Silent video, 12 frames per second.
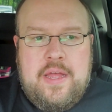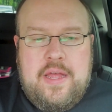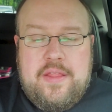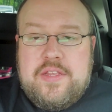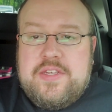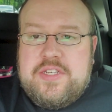
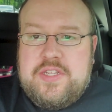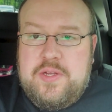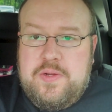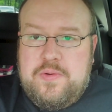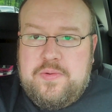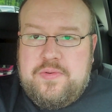The
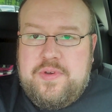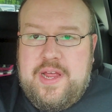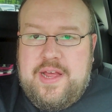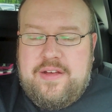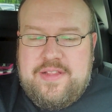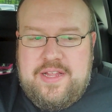stew,
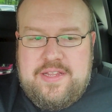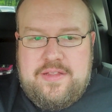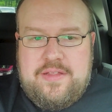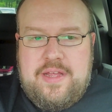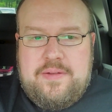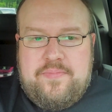now
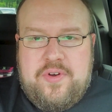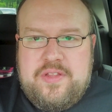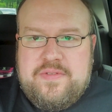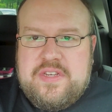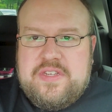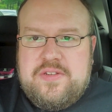that
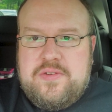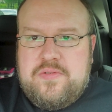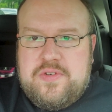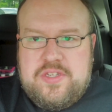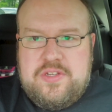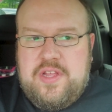Brunswick stew or
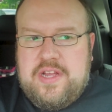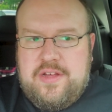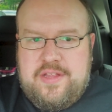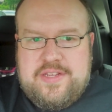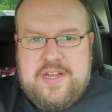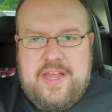stew, they call
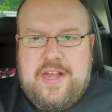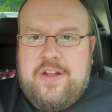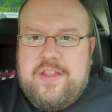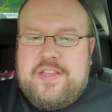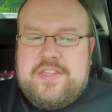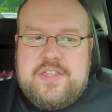
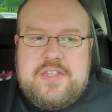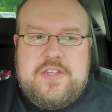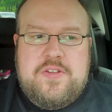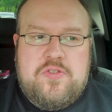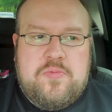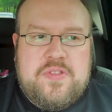it this the
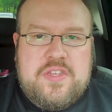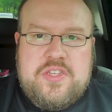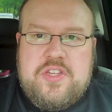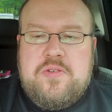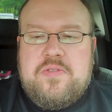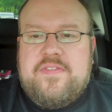stew, but the
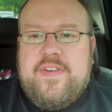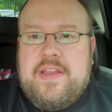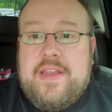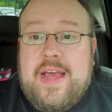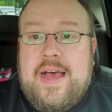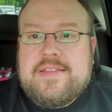stew was
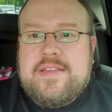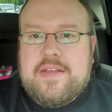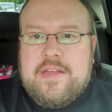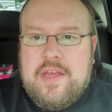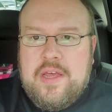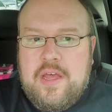fantastic.
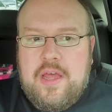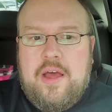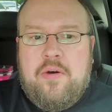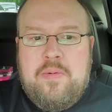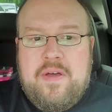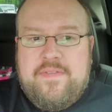
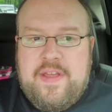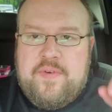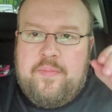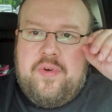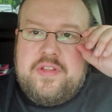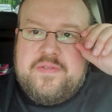One of my
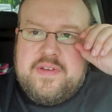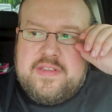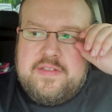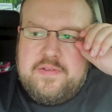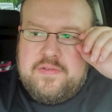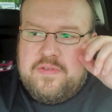favorite Brunswick
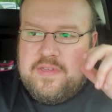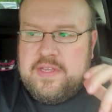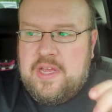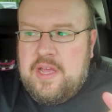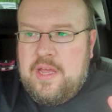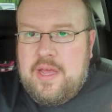stews.
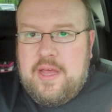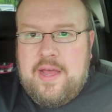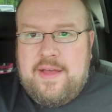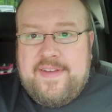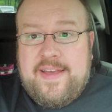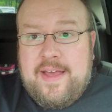
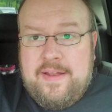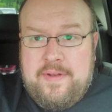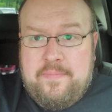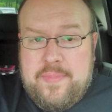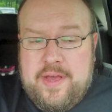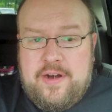I've
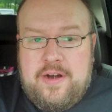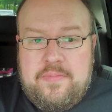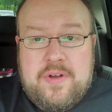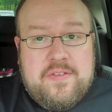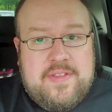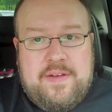had better,
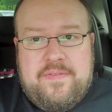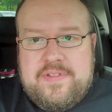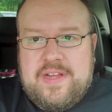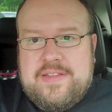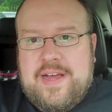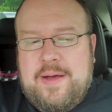but it was
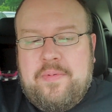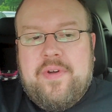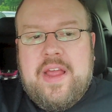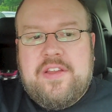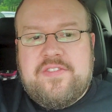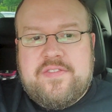definitely that top
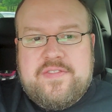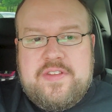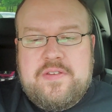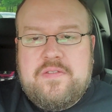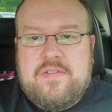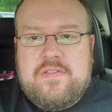range of
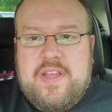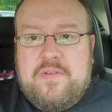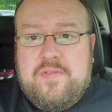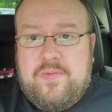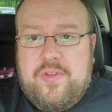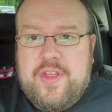stews. That
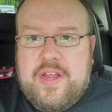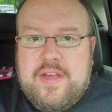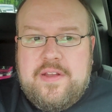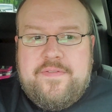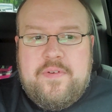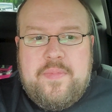was really
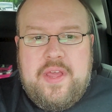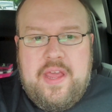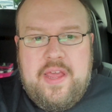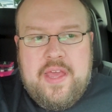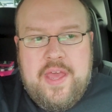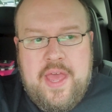good for
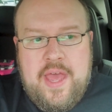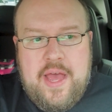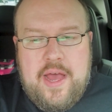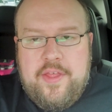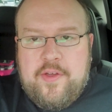me. The